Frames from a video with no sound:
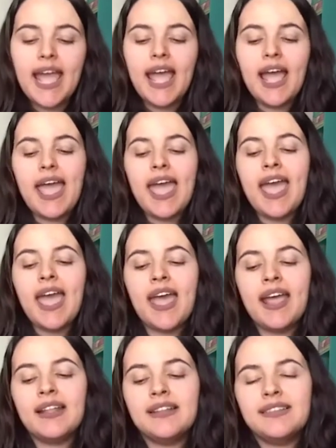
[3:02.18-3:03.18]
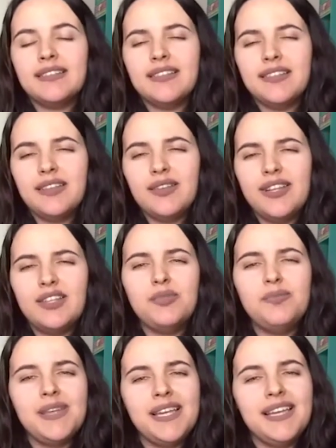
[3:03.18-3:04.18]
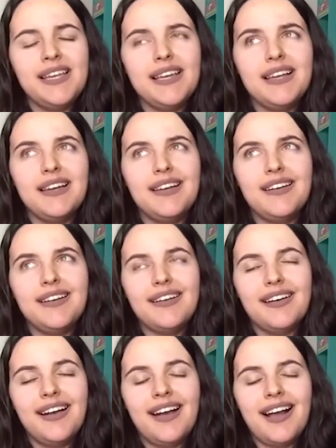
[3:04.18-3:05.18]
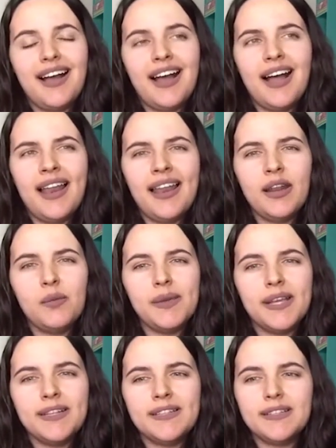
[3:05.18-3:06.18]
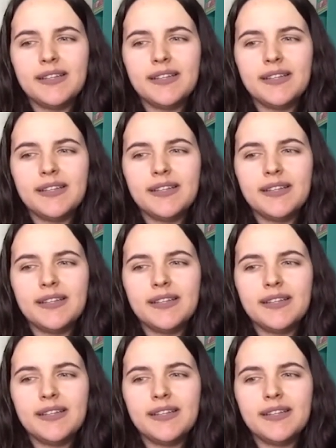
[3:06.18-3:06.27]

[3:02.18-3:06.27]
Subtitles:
And you need to be a little bit